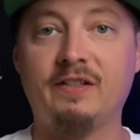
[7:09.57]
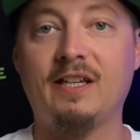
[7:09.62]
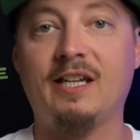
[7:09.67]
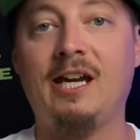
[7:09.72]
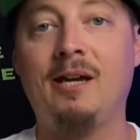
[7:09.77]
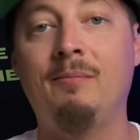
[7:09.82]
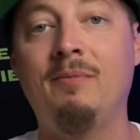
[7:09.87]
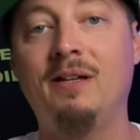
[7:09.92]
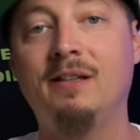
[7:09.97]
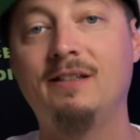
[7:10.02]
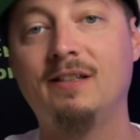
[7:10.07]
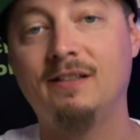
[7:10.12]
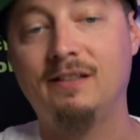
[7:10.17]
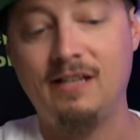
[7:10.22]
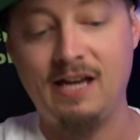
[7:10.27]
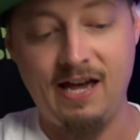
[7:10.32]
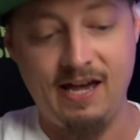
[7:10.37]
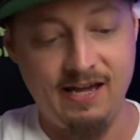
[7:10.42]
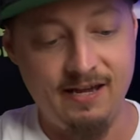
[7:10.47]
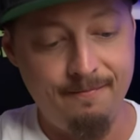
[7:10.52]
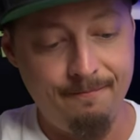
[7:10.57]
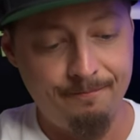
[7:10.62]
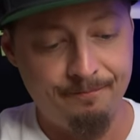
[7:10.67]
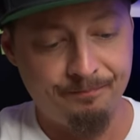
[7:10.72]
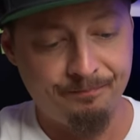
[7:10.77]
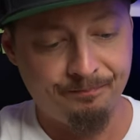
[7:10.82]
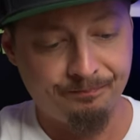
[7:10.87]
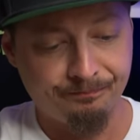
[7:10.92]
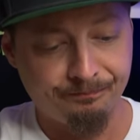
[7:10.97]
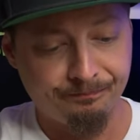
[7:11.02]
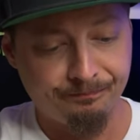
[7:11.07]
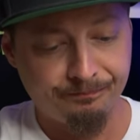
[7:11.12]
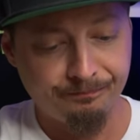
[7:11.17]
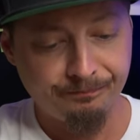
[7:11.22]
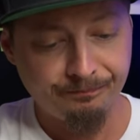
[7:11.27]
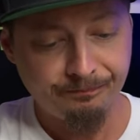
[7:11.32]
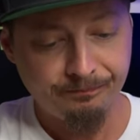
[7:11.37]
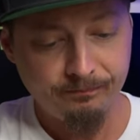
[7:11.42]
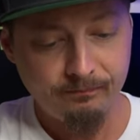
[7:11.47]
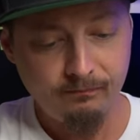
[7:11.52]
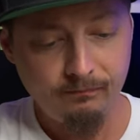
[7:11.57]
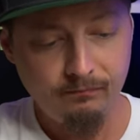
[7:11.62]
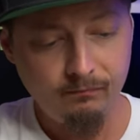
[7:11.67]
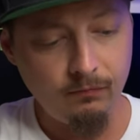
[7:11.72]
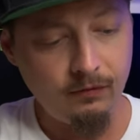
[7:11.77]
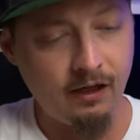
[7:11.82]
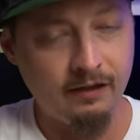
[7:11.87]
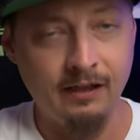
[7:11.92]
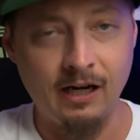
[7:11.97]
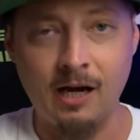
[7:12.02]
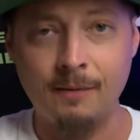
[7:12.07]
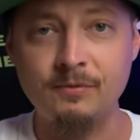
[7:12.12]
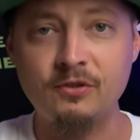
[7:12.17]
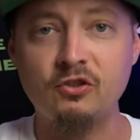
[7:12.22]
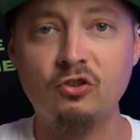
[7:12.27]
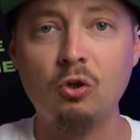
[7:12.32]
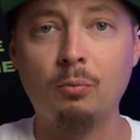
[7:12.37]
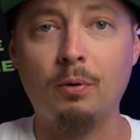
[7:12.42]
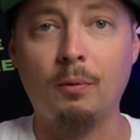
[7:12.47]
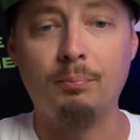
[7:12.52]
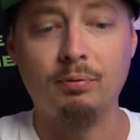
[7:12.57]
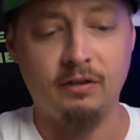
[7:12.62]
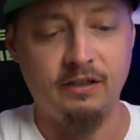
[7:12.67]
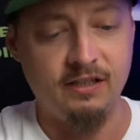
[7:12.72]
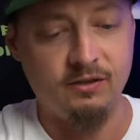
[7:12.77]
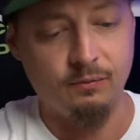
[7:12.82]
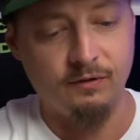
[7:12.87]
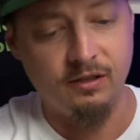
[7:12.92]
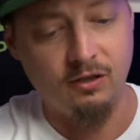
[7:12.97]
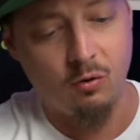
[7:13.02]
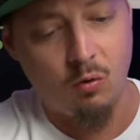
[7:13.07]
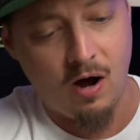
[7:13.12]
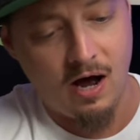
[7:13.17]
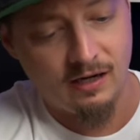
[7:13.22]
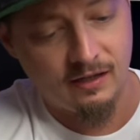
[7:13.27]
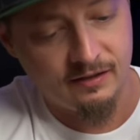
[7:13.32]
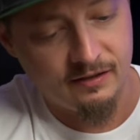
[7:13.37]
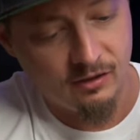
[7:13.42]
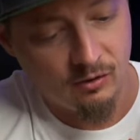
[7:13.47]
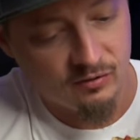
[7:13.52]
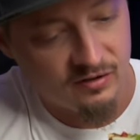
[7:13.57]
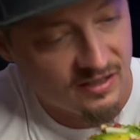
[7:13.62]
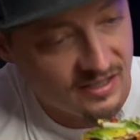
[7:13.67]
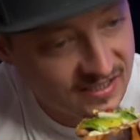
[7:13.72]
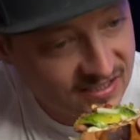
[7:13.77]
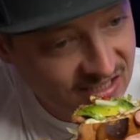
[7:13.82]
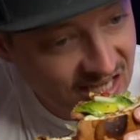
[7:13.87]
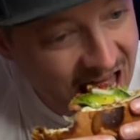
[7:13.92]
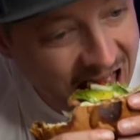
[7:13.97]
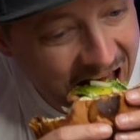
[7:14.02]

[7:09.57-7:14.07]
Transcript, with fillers: came in today, and I'm super pleased with the quality on this.